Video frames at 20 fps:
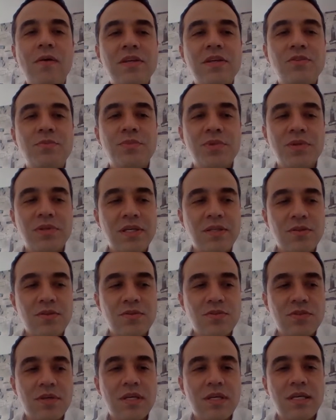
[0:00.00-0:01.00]
and
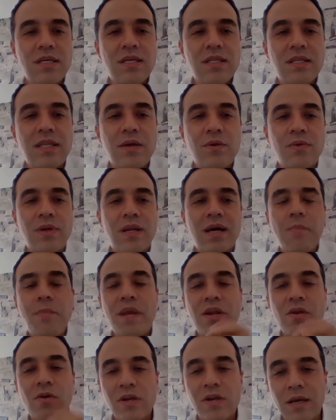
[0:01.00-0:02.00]
giving us a
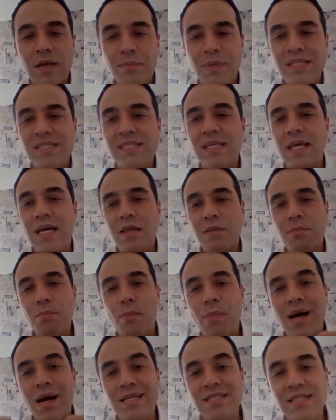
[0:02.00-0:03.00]
different challenges with the
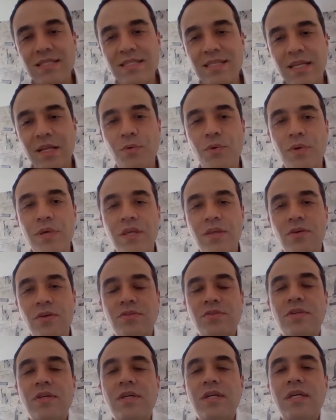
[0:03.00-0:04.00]
definition of
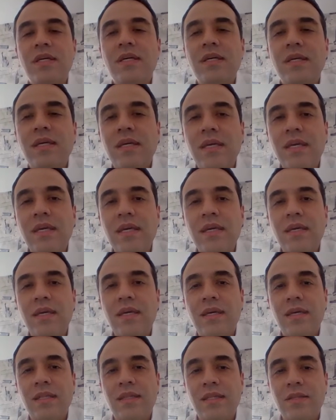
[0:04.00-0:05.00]
what should be the
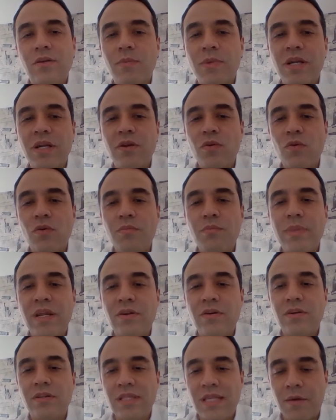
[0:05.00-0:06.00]
optimal
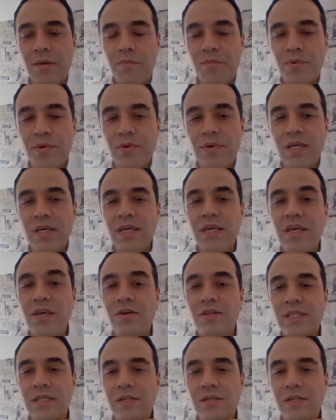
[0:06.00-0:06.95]
expansion of the system.